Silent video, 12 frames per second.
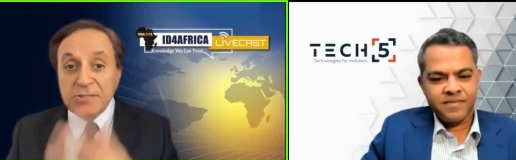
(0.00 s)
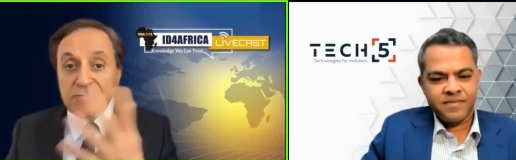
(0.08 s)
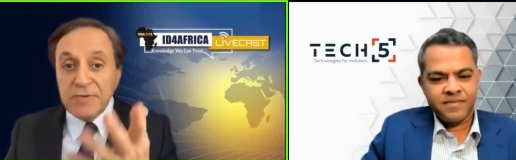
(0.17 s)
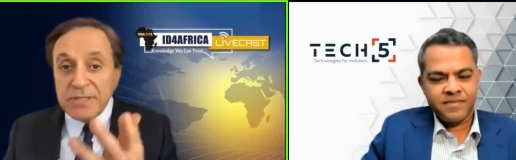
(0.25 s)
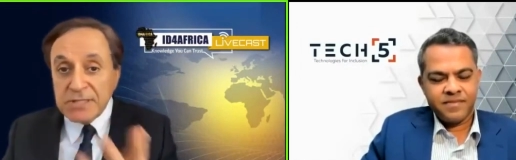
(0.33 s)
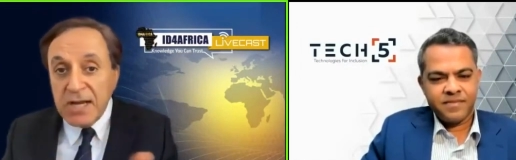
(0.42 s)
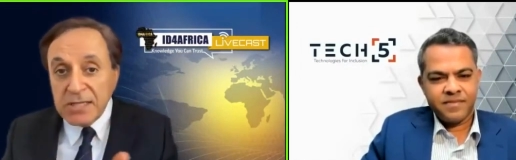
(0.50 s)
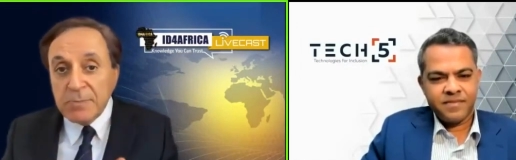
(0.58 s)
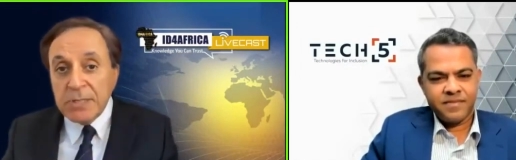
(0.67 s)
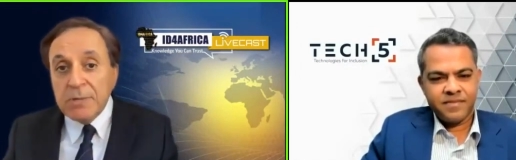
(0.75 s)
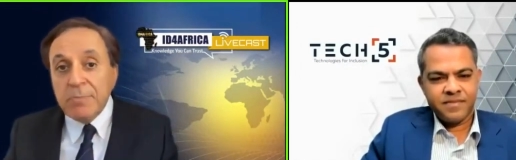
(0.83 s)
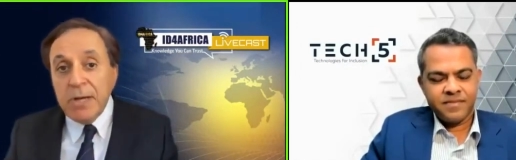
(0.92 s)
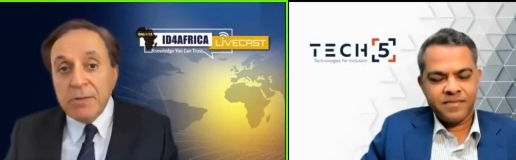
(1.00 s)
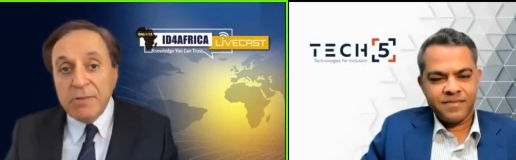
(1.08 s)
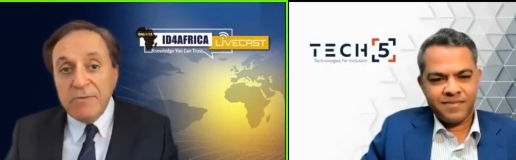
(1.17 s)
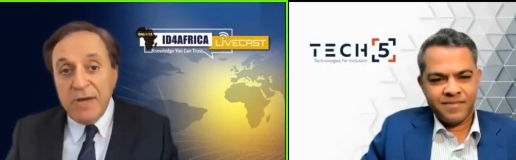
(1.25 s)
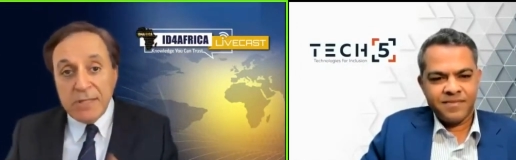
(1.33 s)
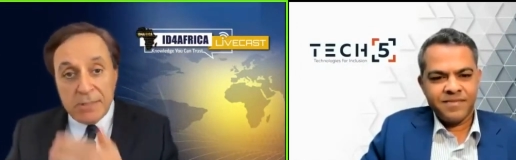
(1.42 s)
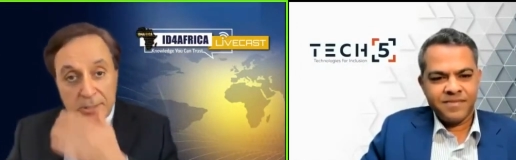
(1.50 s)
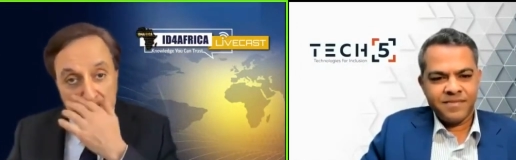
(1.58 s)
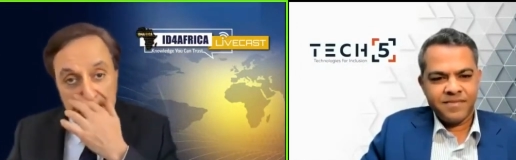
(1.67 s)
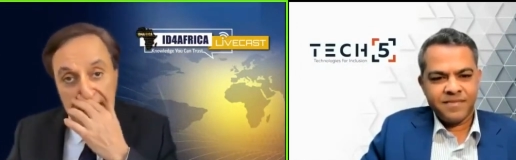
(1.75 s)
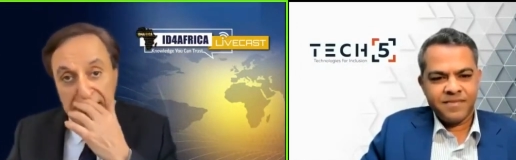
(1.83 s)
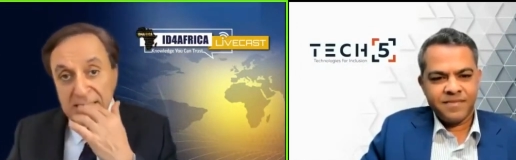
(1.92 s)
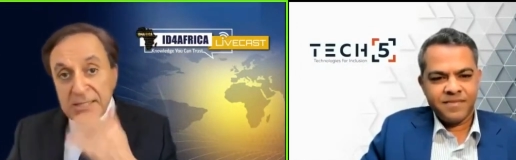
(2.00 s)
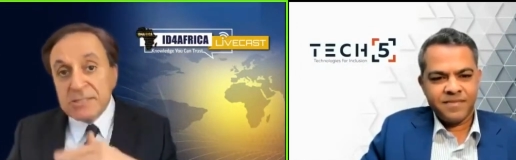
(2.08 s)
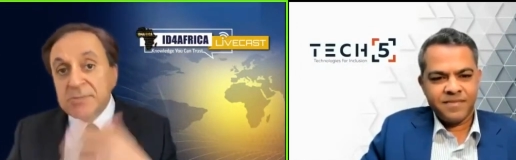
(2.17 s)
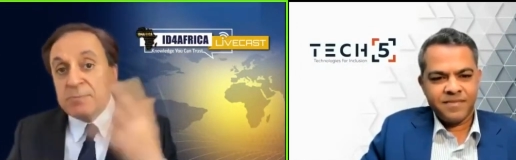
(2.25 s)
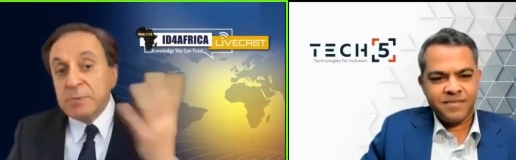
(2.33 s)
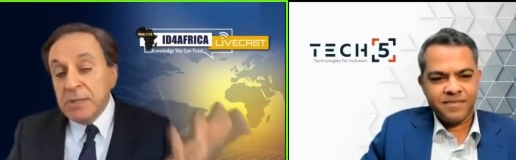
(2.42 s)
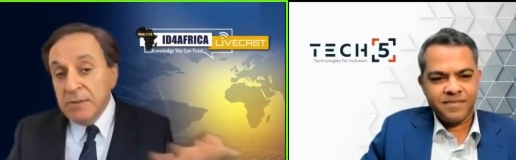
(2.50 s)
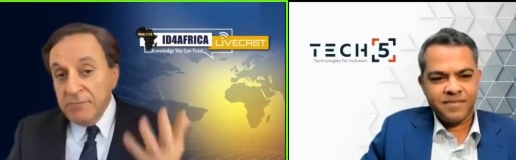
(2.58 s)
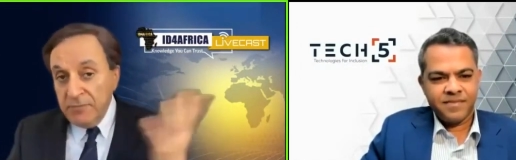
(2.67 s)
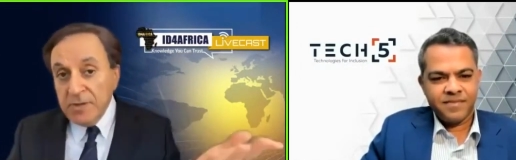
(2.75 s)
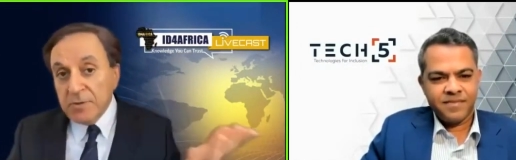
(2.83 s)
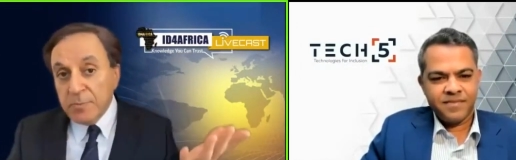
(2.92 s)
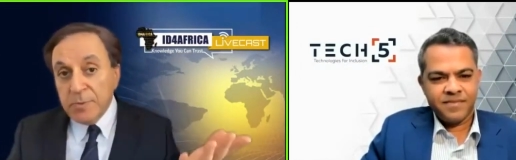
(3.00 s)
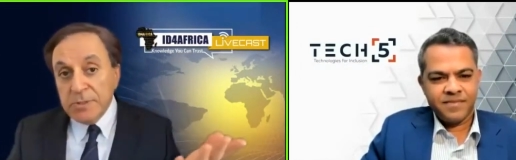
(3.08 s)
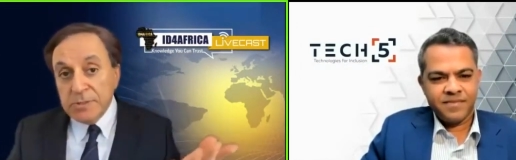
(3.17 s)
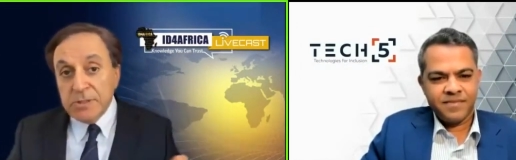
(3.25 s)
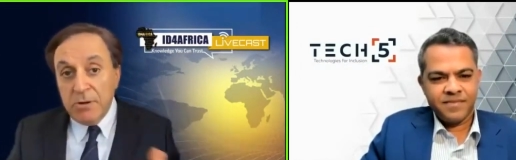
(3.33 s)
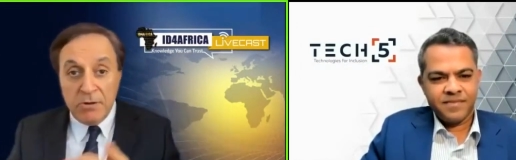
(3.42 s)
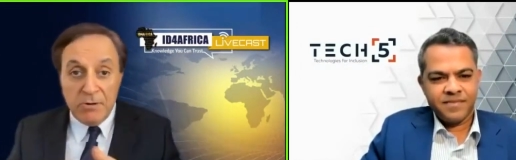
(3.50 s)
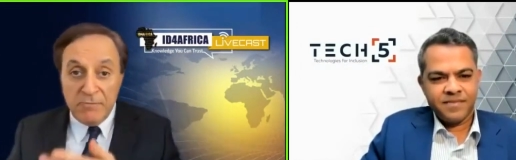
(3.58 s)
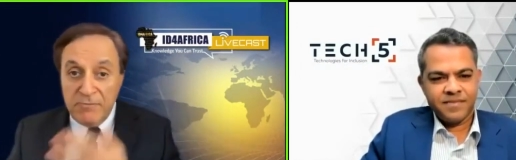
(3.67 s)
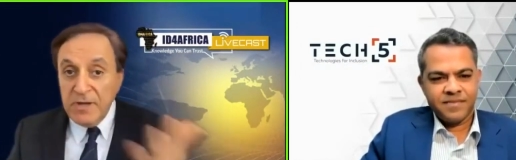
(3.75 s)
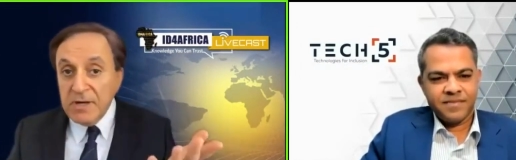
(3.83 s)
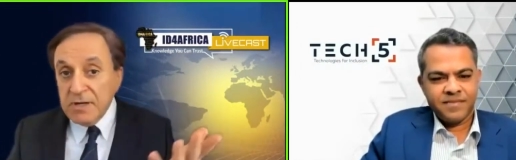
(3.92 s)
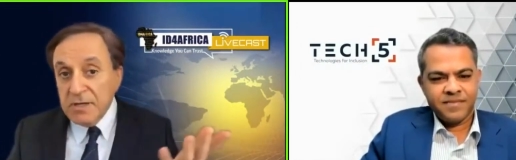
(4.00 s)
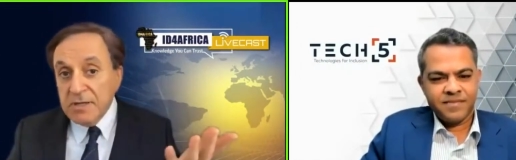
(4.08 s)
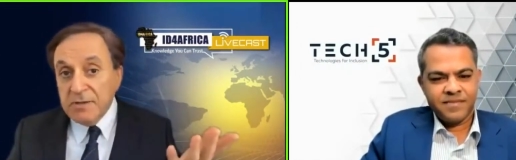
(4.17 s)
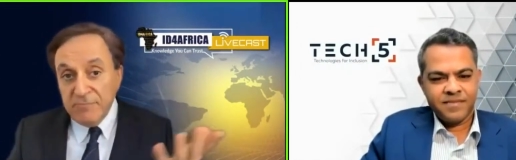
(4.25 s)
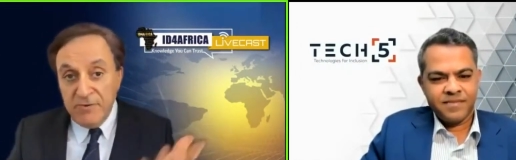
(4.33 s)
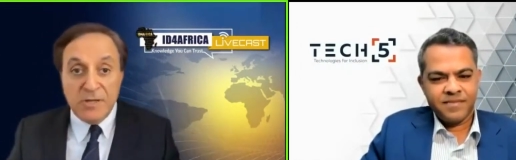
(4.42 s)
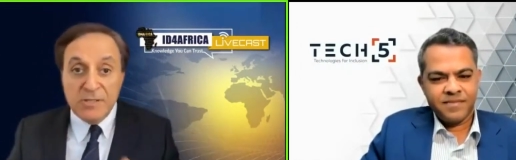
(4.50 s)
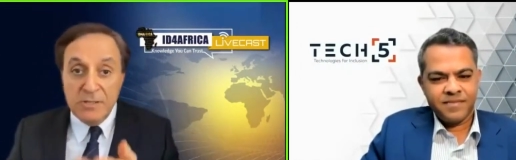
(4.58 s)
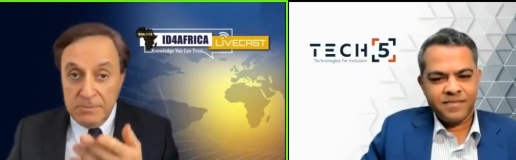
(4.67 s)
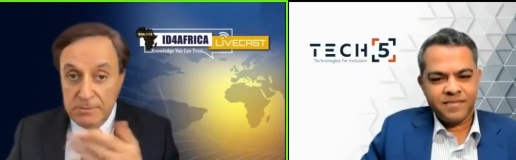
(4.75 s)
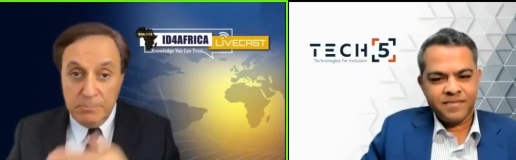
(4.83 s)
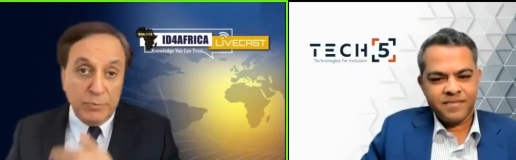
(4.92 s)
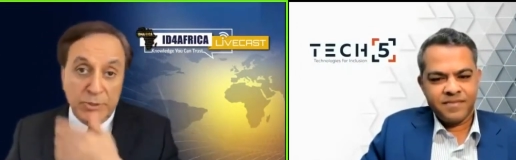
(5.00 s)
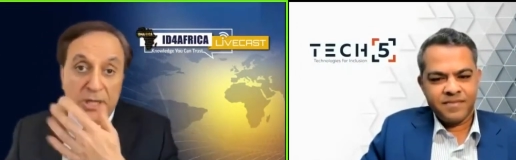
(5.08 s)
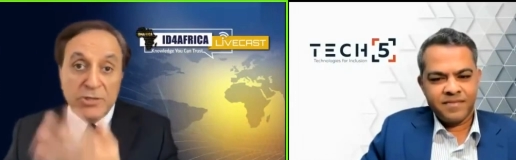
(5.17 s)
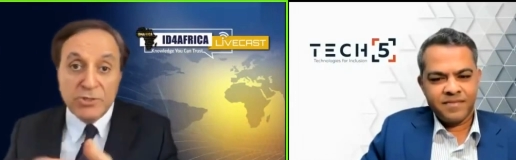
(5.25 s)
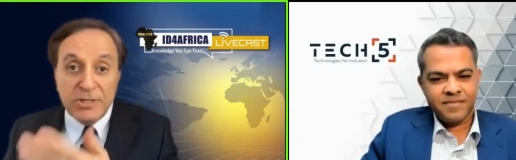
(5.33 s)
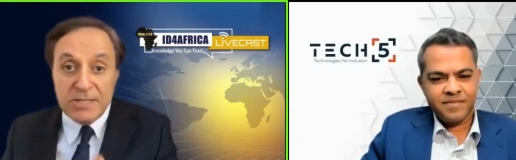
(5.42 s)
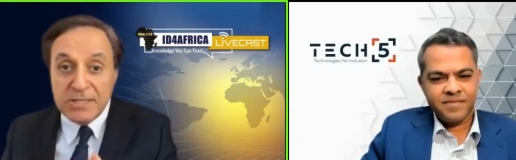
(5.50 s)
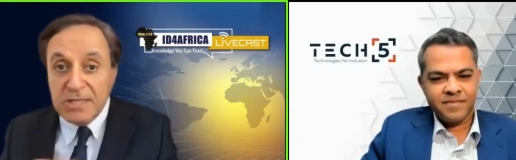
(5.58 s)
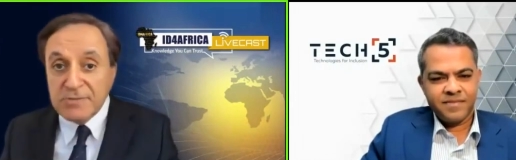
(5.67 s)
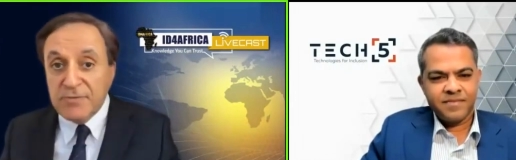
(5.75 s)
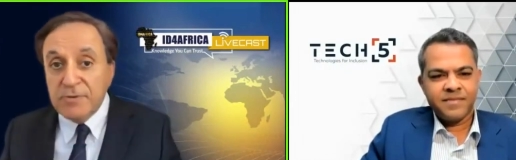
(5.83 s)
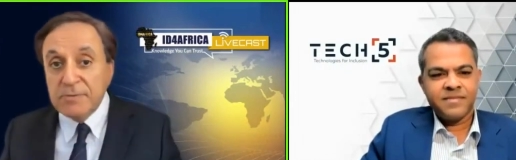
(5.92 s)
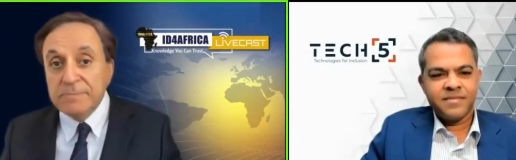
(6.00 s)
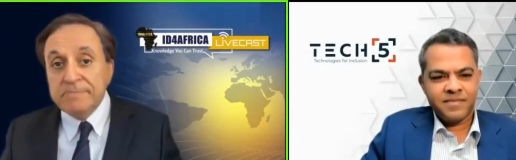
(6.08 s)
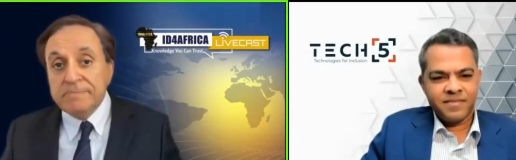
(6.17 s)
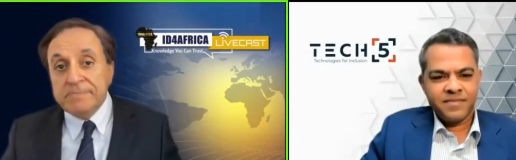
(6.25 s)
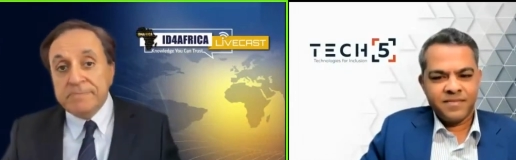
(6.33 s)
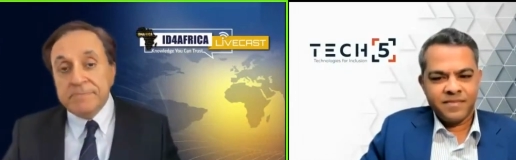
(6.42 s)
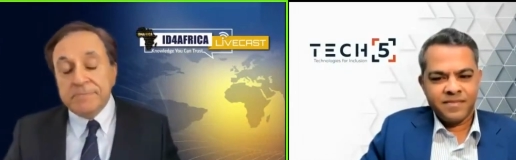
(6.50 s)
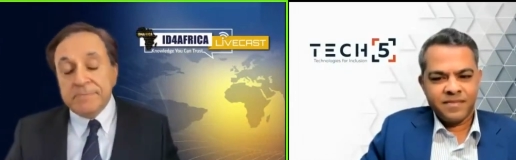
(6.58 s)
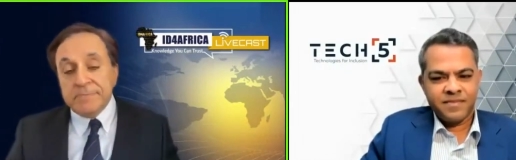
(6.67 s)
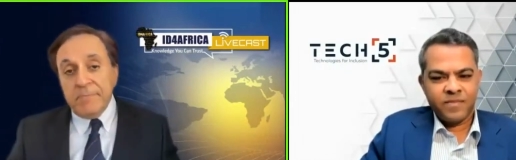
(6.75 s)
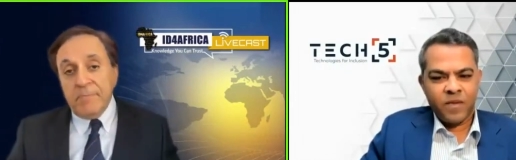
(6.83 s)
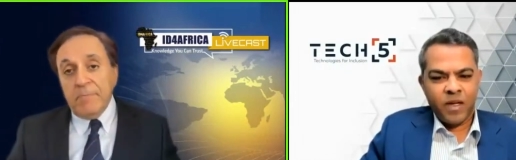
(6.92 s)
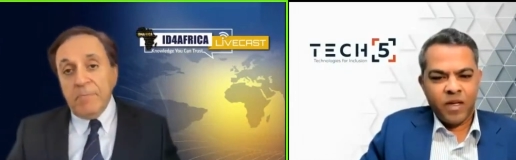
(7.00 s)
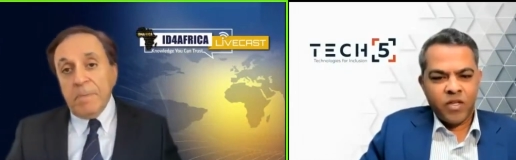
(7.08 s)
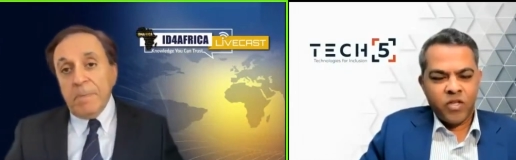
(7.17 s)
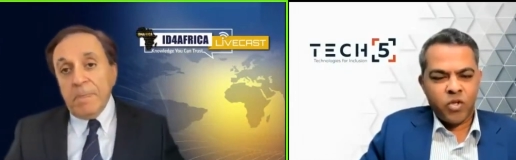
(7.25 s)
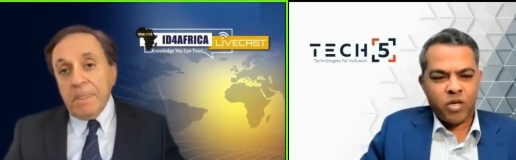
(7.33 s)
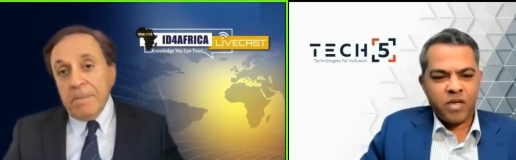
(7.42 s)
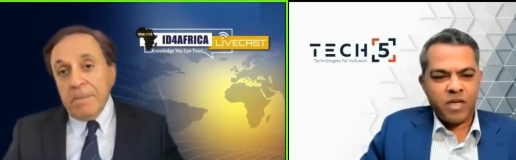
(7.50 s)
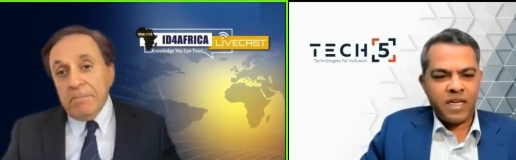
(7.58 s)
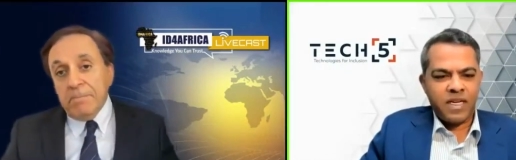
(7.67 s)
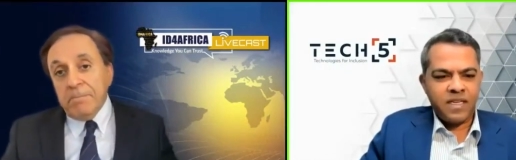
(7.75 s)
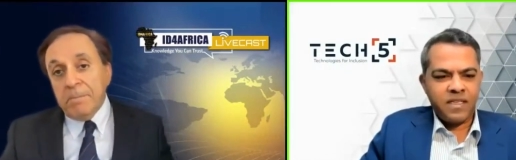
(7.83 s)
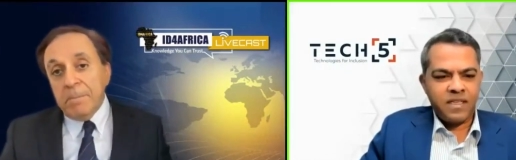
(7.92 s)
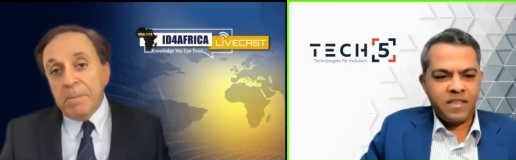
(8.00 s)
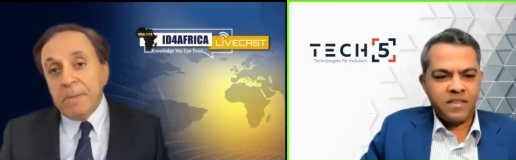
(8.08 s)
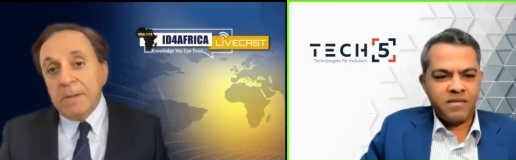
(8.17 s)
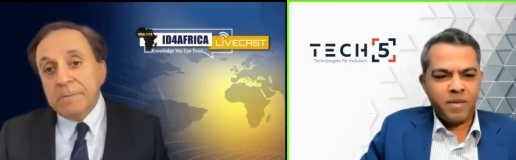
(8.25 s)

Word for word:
Speaker 1: sense of excitement about the fact that contactless fingerprints are very, very potentially successful?
Speaker 2: Sure. I,